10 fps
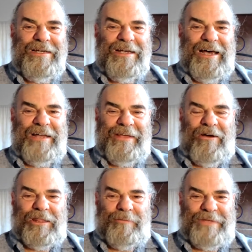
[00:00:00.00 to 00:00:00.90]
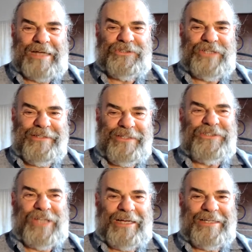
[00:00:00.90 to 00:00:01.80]
They call them
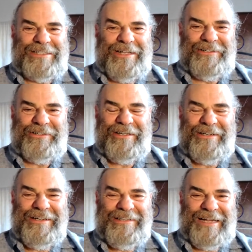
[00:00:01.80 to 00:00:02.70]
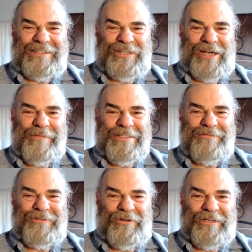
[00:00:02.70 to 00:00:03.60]
yachaks there, not shamans,
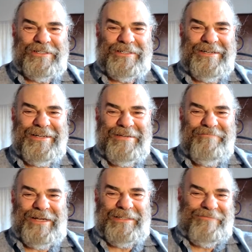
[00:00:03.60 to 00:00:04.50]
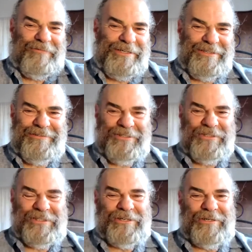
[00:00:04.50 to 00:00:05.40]
of course. But we
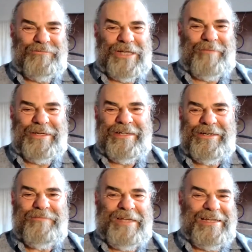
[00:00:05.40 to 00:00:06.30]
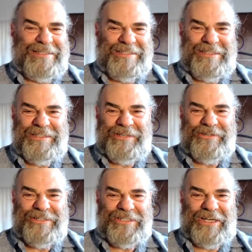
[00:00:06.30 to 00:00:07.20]
use the term shaman here because it's easier
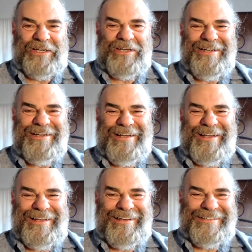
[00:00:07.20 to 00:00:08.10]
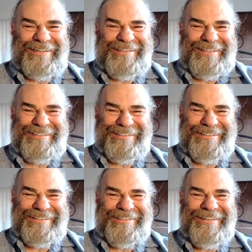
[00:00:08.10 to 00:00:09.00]
to say. And,
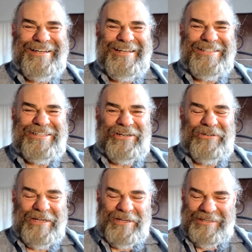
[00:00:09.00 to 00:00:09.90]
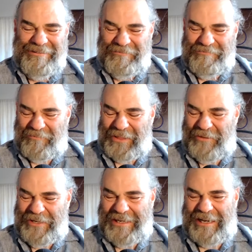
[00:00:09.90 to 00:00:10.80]
you know, so
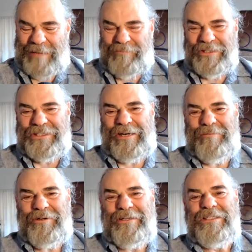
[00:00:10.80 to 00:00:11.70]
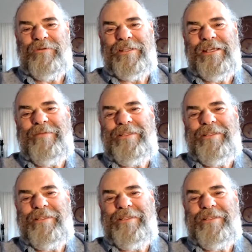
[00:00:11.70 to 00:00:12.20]
we did a couple ceremonies with him.